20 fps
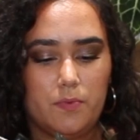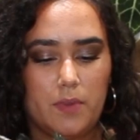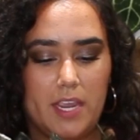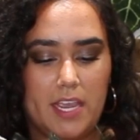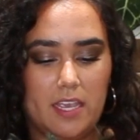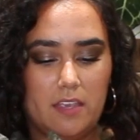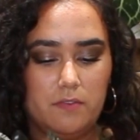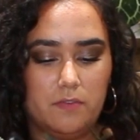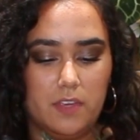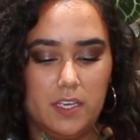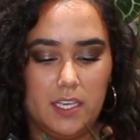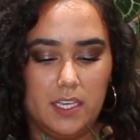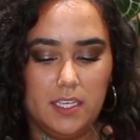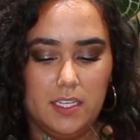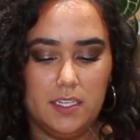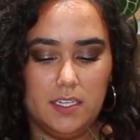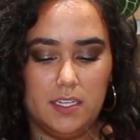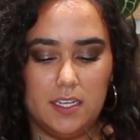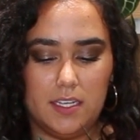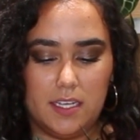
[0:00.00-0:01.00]

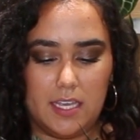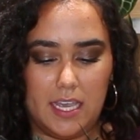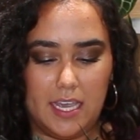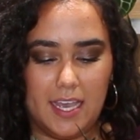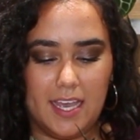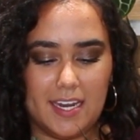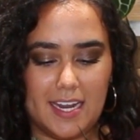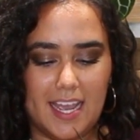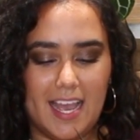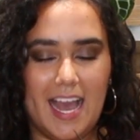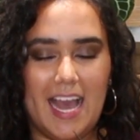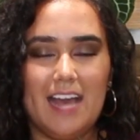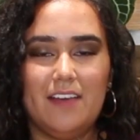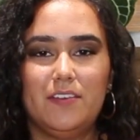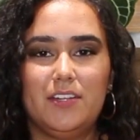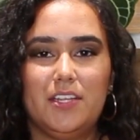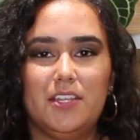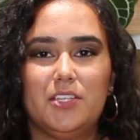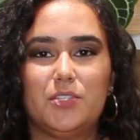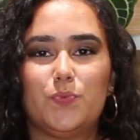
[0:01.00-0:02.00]
Raven, and I
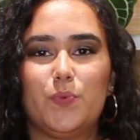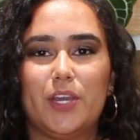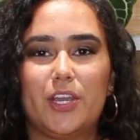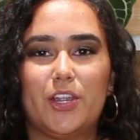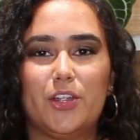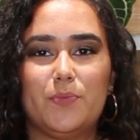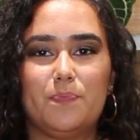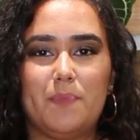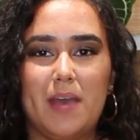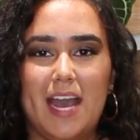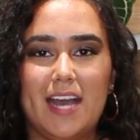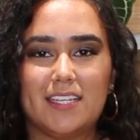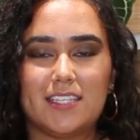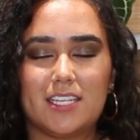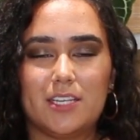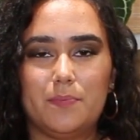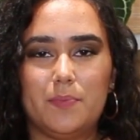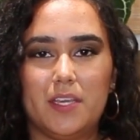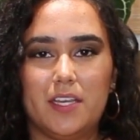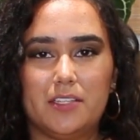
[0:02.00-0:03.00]
have it in this wicker
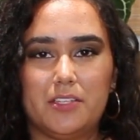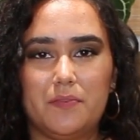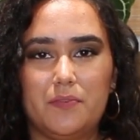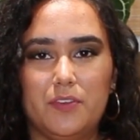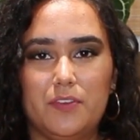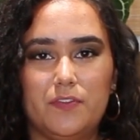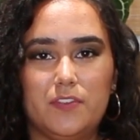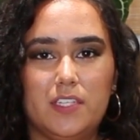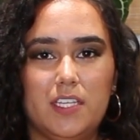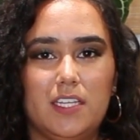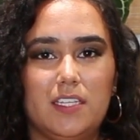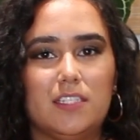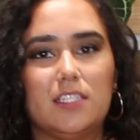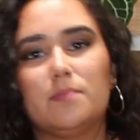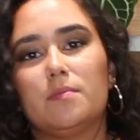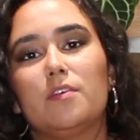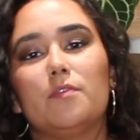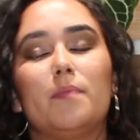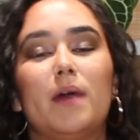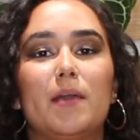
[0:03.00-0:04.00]
basket because if you've seen
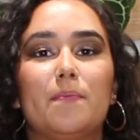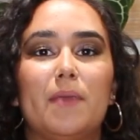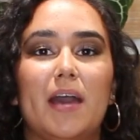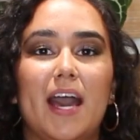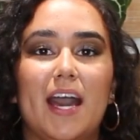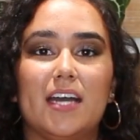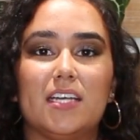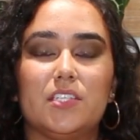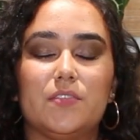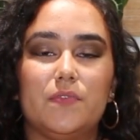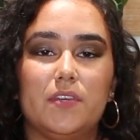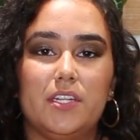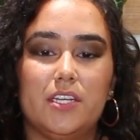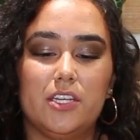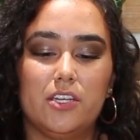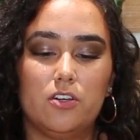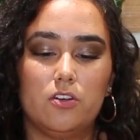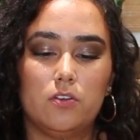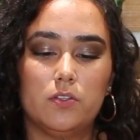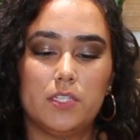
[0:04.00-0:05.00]
some of my past
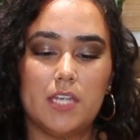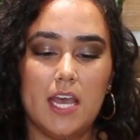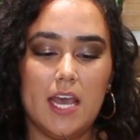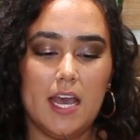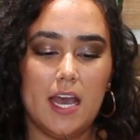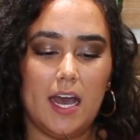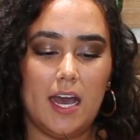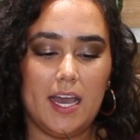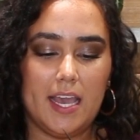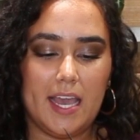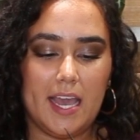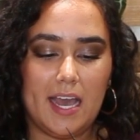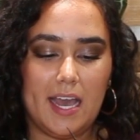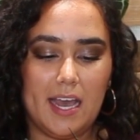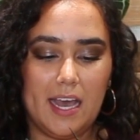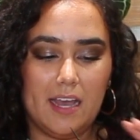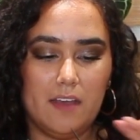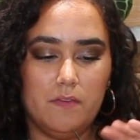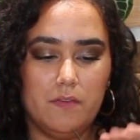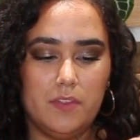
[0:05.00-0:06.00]
videos, I
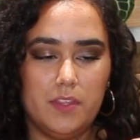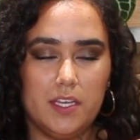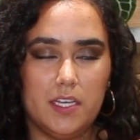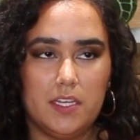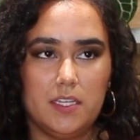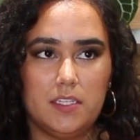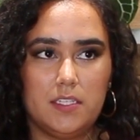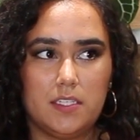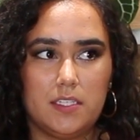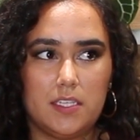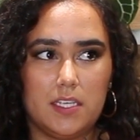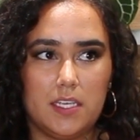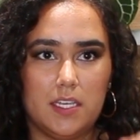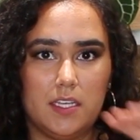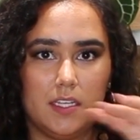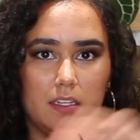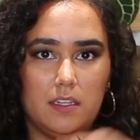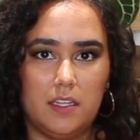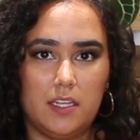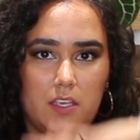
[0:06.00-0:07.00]
have this
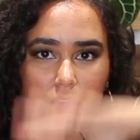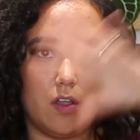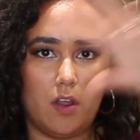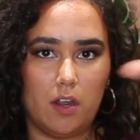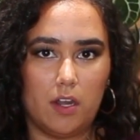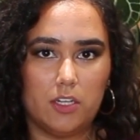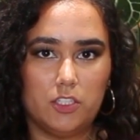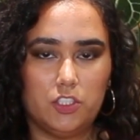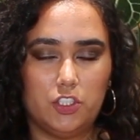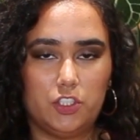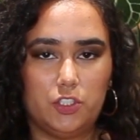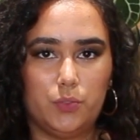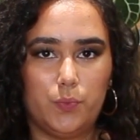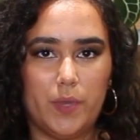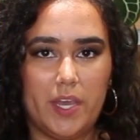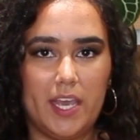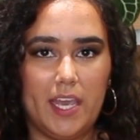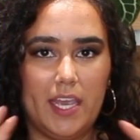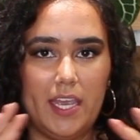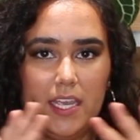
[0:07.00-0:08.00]
in the
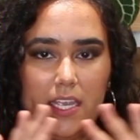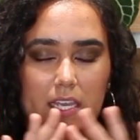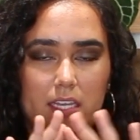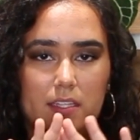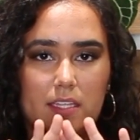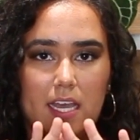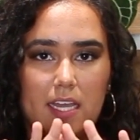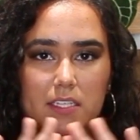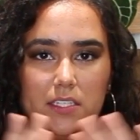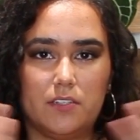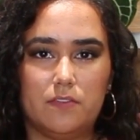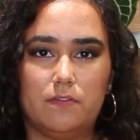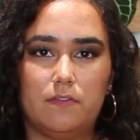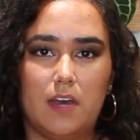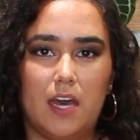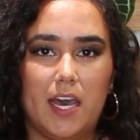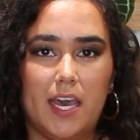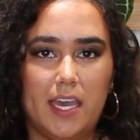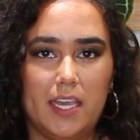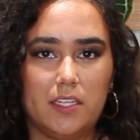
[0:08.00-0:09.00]
archway that
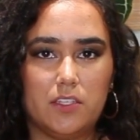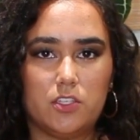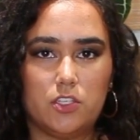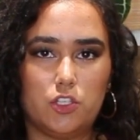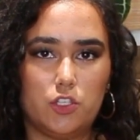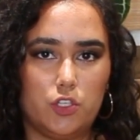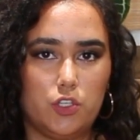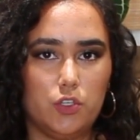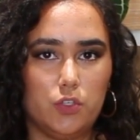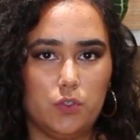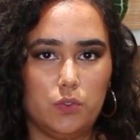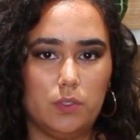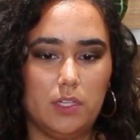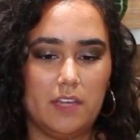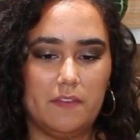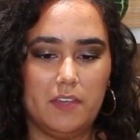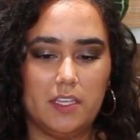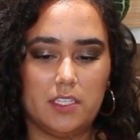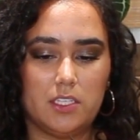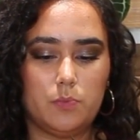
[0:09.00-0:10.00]
divides 2
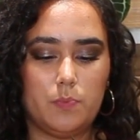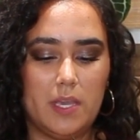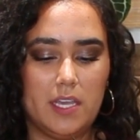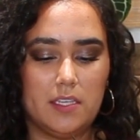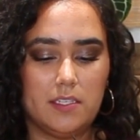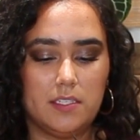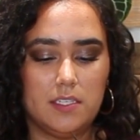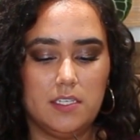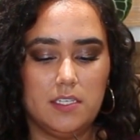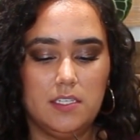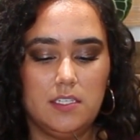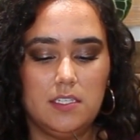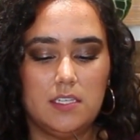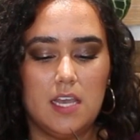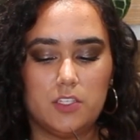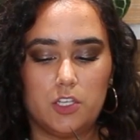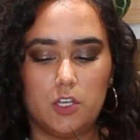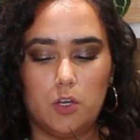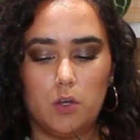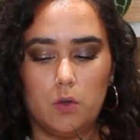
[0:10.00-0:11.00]
living spaces.
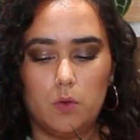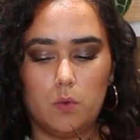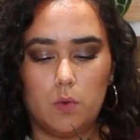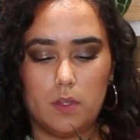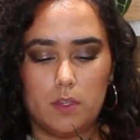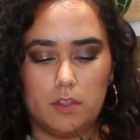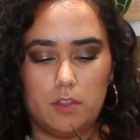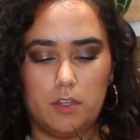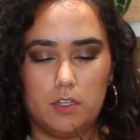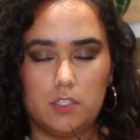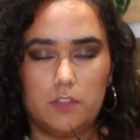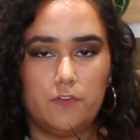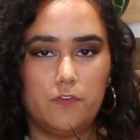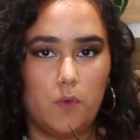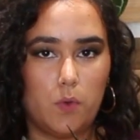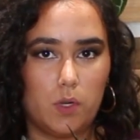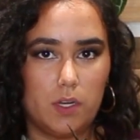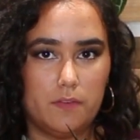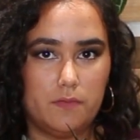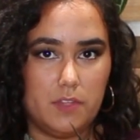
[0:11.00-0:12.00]
So there's
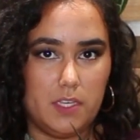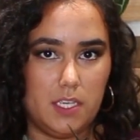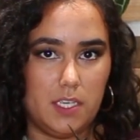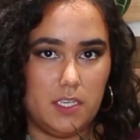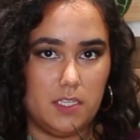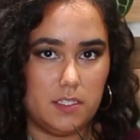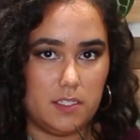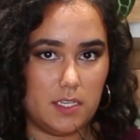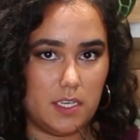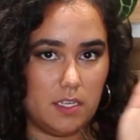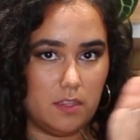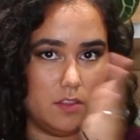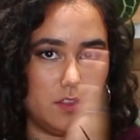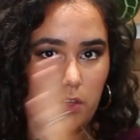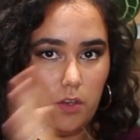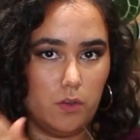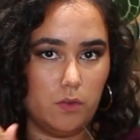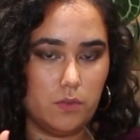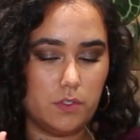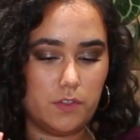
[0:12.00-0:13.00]
4 of these in
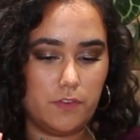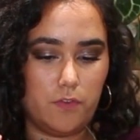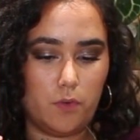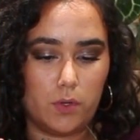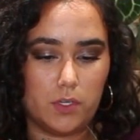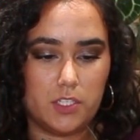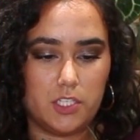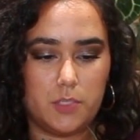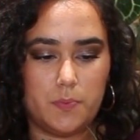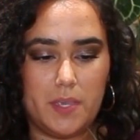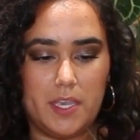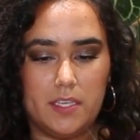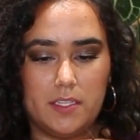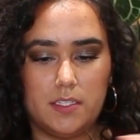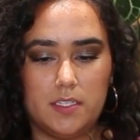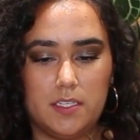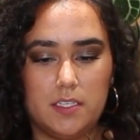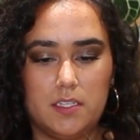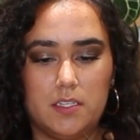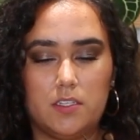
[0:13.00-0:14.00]
those 4
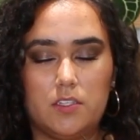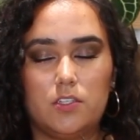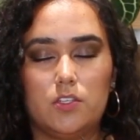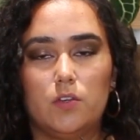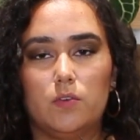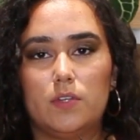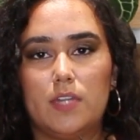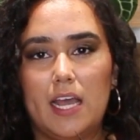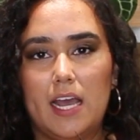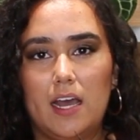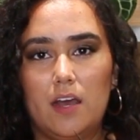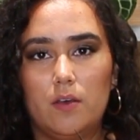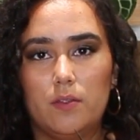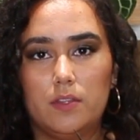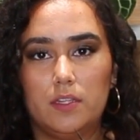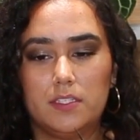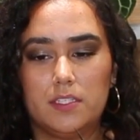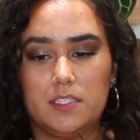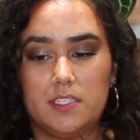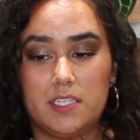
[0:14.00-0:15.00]
spaces. So now
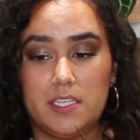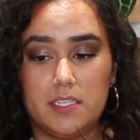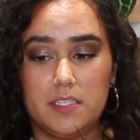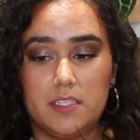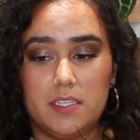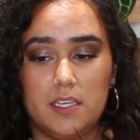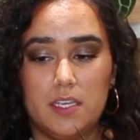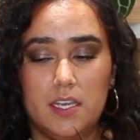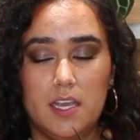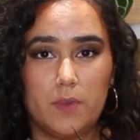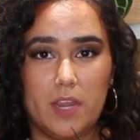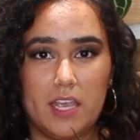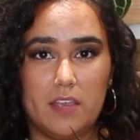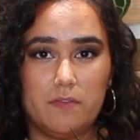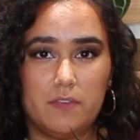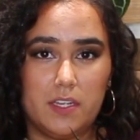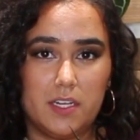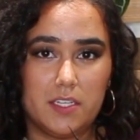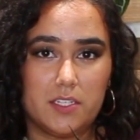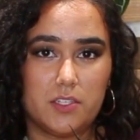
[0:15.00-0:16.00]
the ZZ
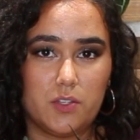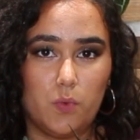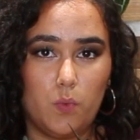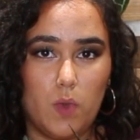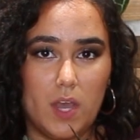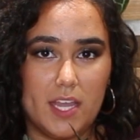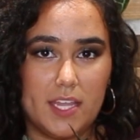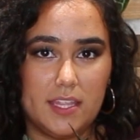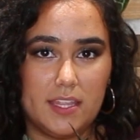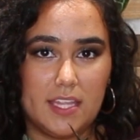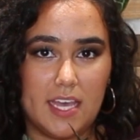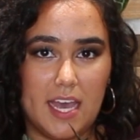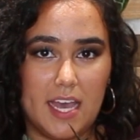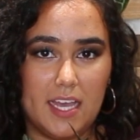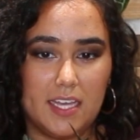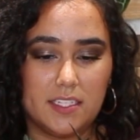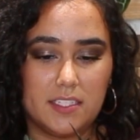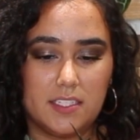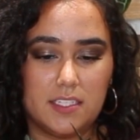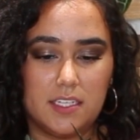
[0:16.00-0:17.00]
Raven is the one
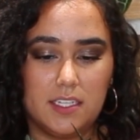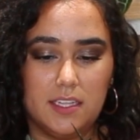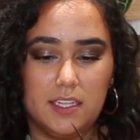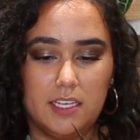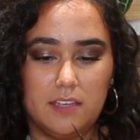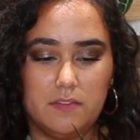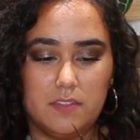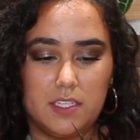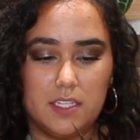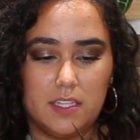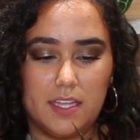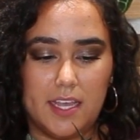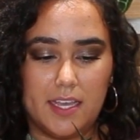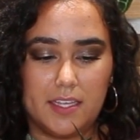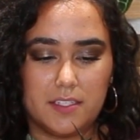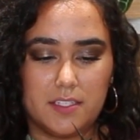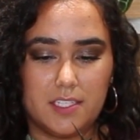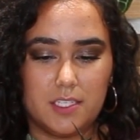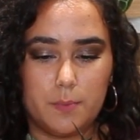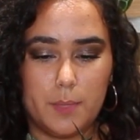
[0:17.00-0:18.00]
that lives in
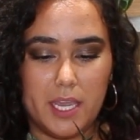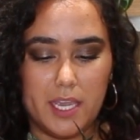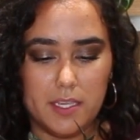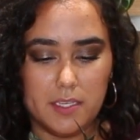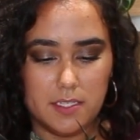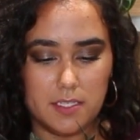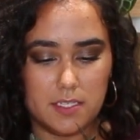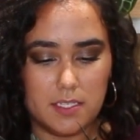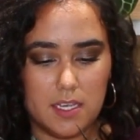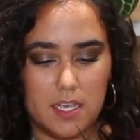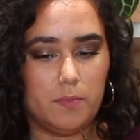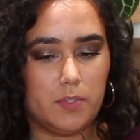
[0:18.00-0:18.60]
that space.